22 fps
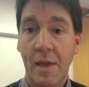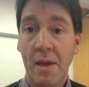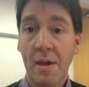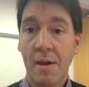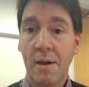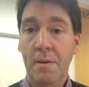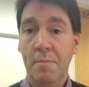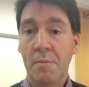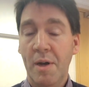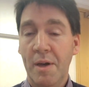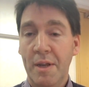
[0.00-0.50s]

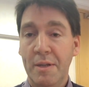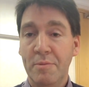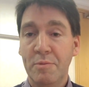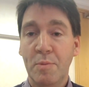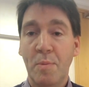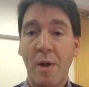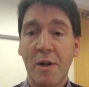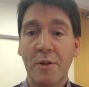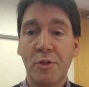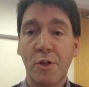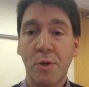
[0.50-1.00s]
Yeah, my name's
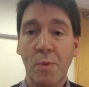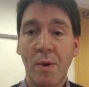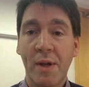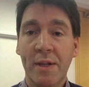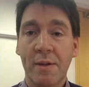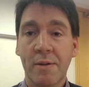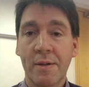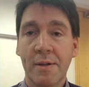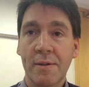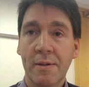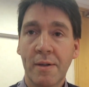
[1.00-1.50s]
Patrick
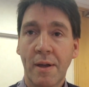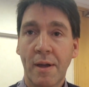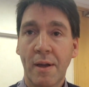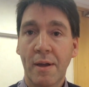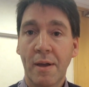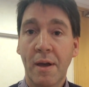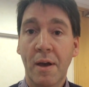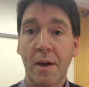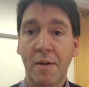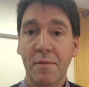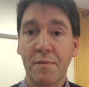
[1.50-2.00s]
Waker.
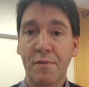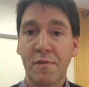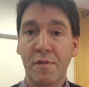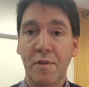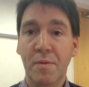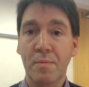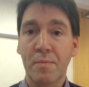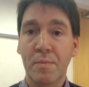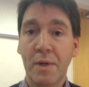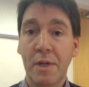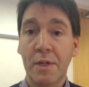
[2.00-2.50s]
I'm
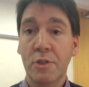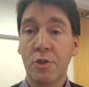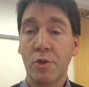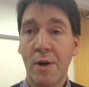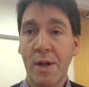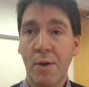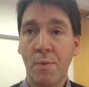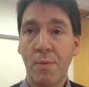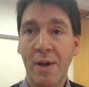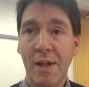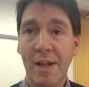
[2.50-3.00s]
from
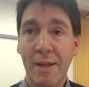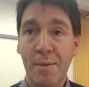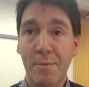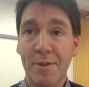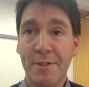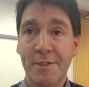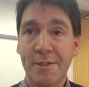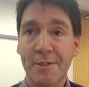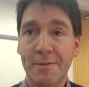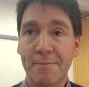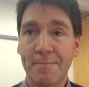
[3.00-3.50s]
Trackware Limited.